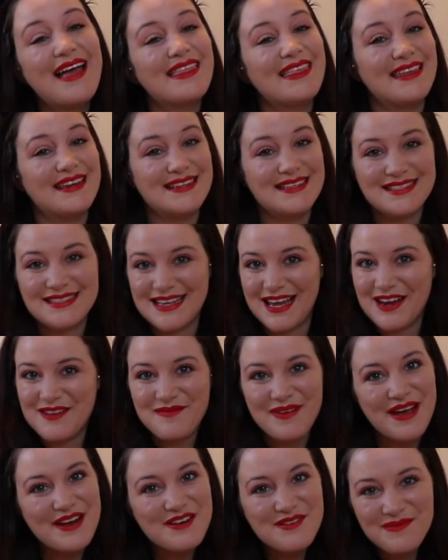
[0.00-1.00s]
that is signed
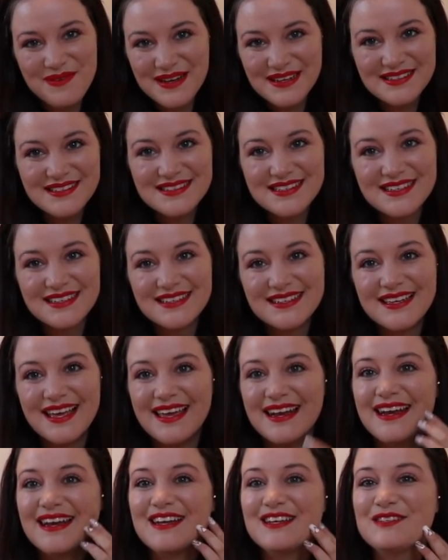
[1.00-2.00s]
by Rapunzel,
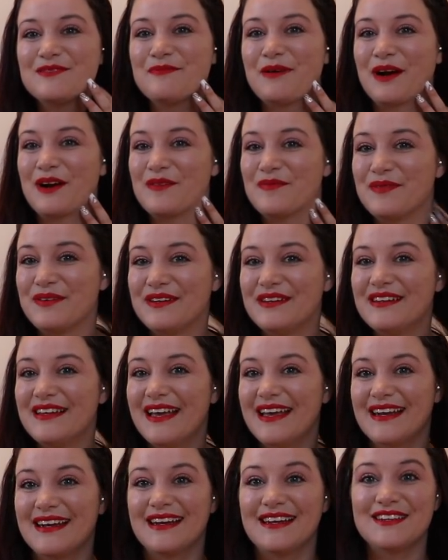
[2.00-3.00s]
and it is purple,
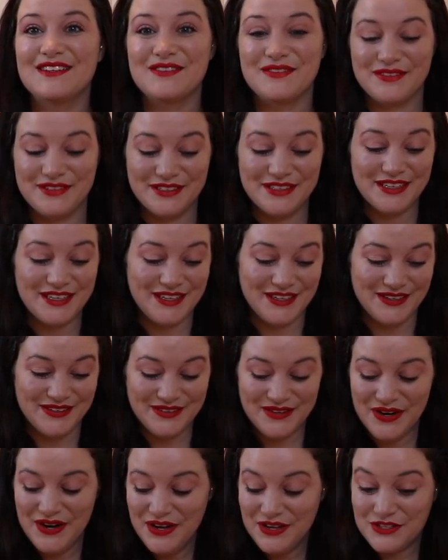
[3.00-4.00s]
and it is really
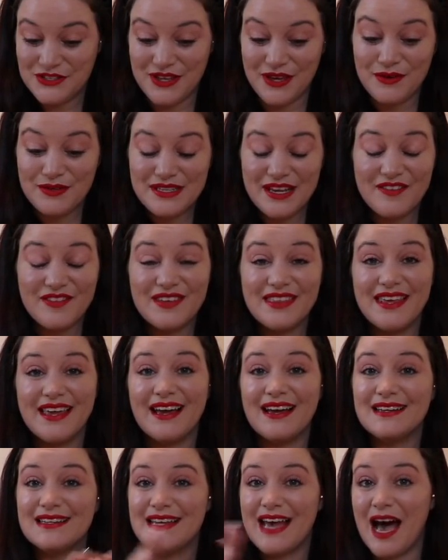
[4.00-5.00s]
cute. So that was
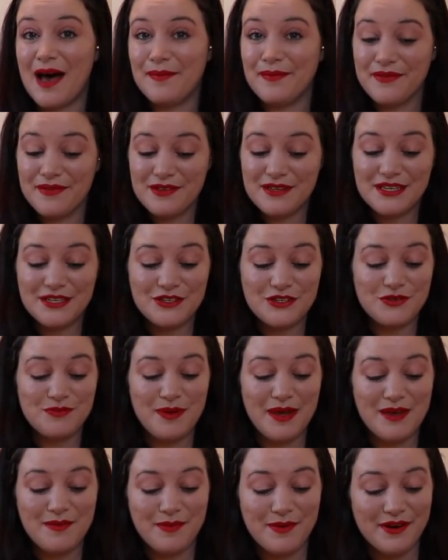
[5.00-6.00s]
everything on top of the tissue
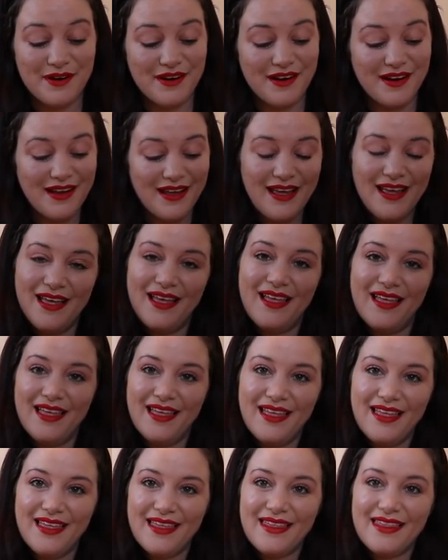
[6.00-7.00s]
paper.
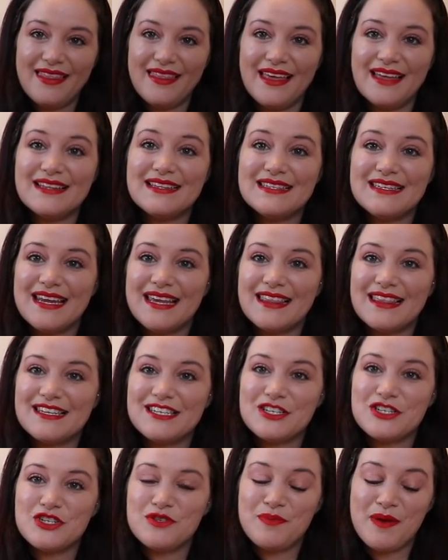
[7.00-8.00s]
Let's take the
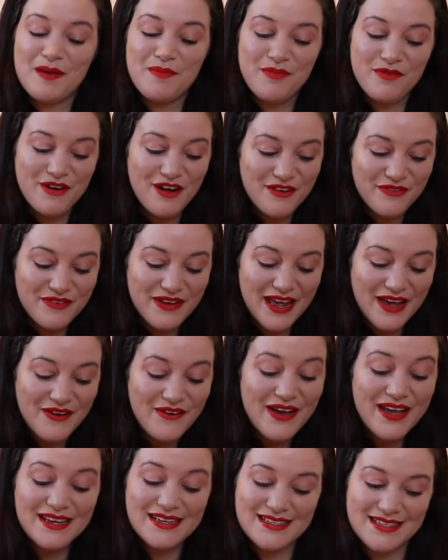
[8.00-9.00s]
tissue paper off
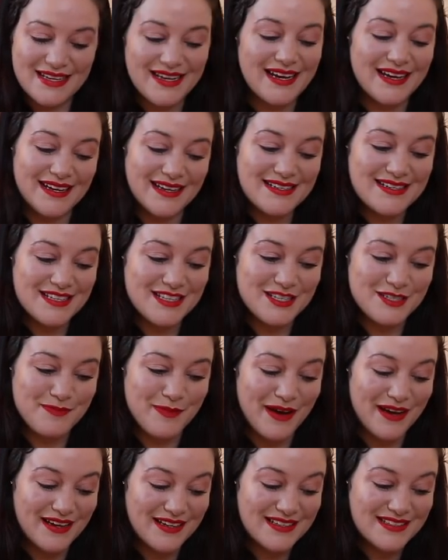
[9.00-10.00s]
now and dig on into this
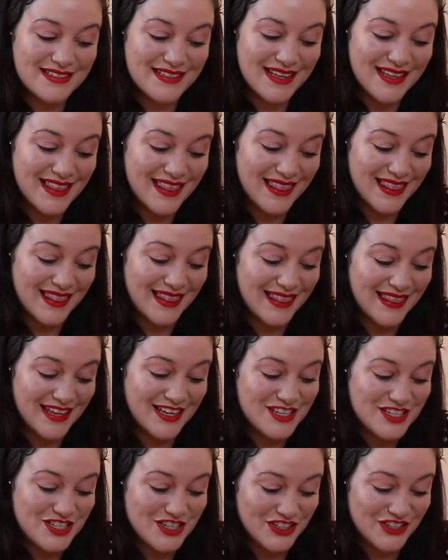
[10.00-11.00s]
box.
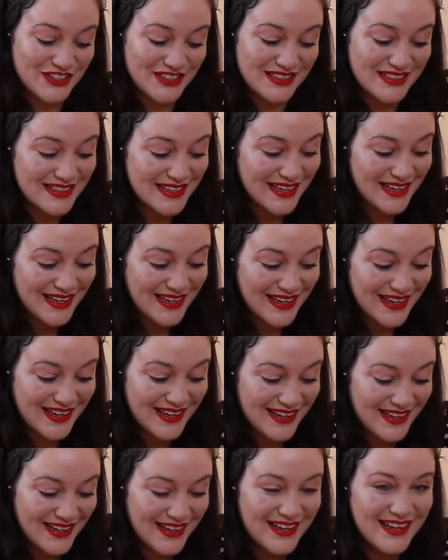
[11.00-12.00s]
Literally
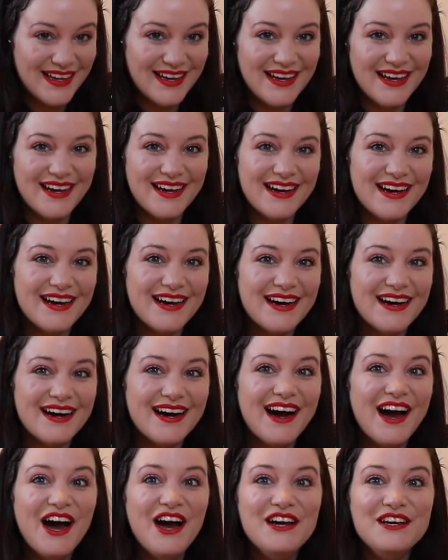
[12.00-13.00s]

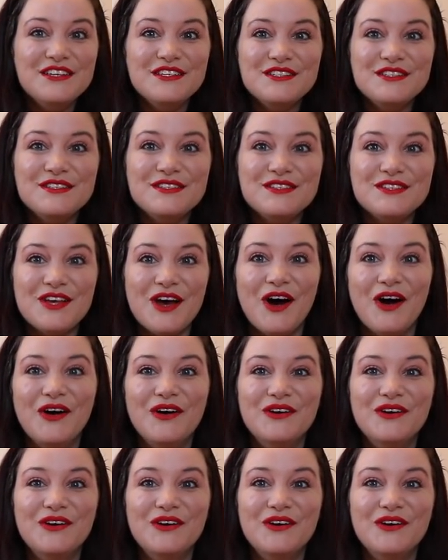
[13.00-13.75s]
so